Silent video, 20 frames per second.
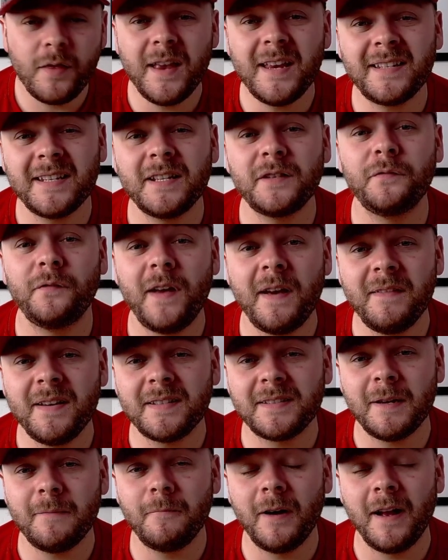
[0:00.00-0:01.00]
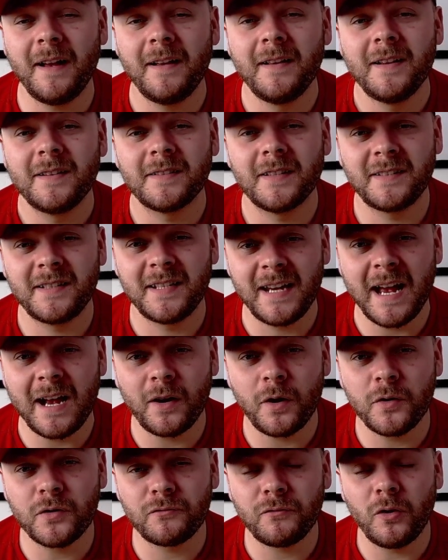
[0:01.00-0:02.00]
This is very similar to
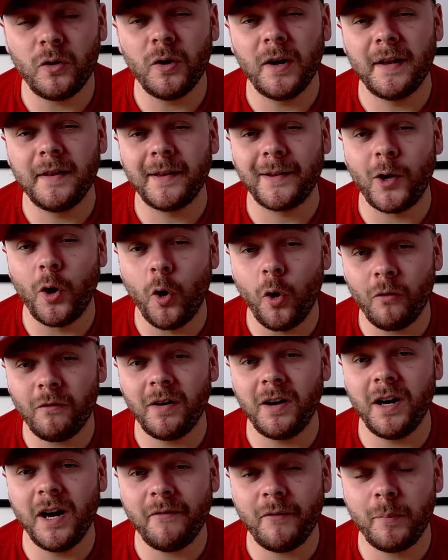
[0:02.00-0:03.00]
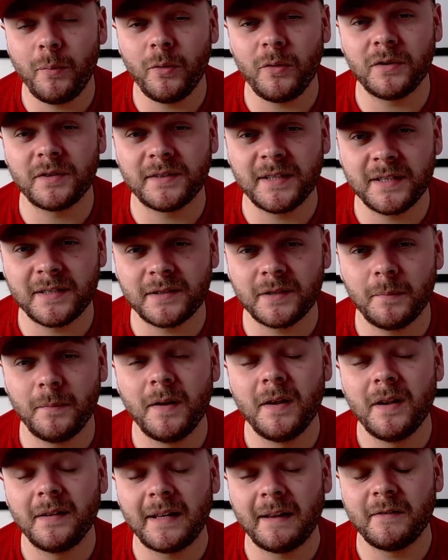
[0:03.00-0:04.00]
Thiago's role in the current Liverpool system
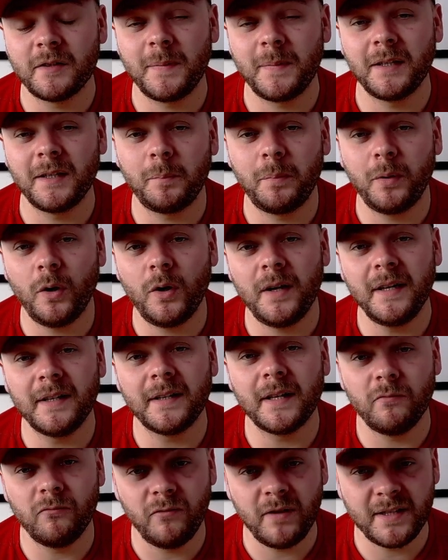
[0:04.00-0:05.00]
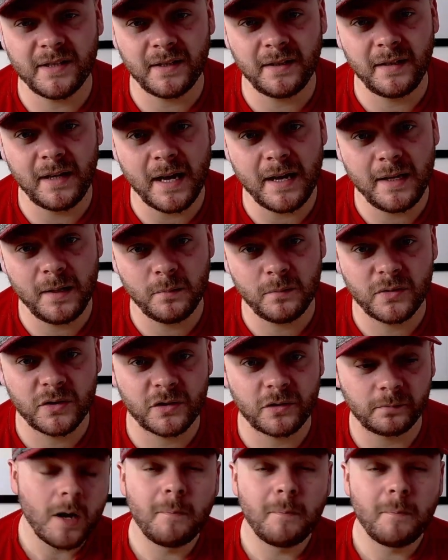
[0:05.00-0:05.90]
that has been deployed in recent games.